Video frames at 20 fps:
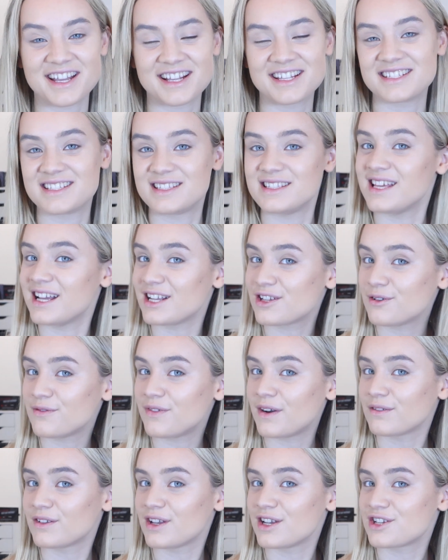because the actual
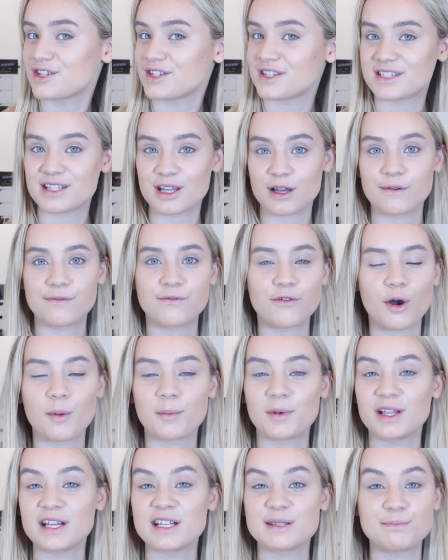foundation itself,
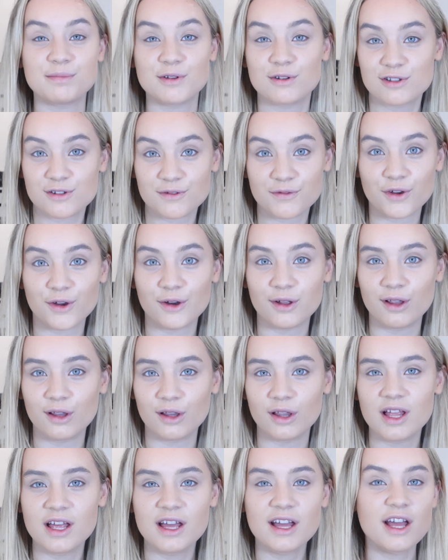formula is
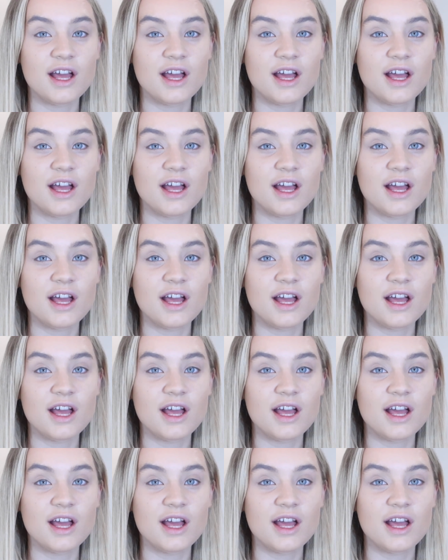beautiful.